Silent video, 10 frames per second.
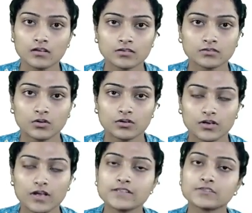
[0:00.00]
not.
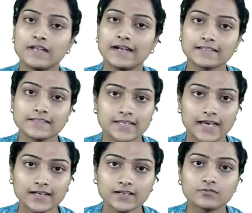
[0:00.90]
So let us
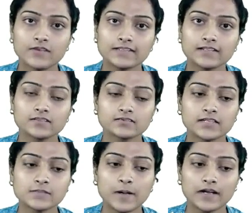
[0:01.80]
check whether
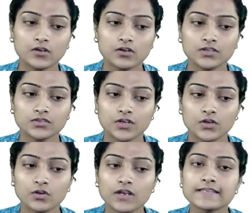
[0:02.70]
this particular
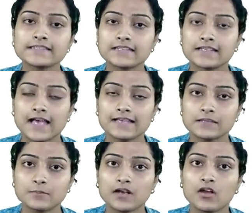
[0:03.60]
schedule is
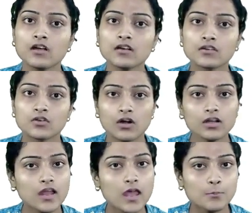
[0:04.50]
serializable or not
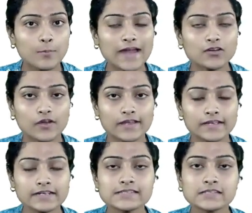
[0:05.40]
by drawing
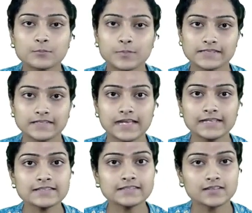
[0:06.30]
its
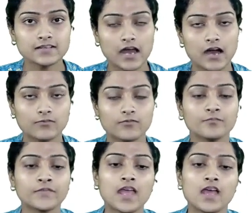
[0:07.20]
precedence graph.
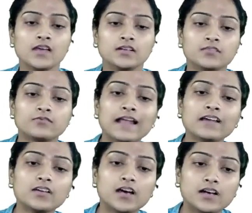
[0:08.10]
While,
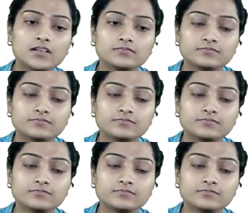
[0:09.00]
uh,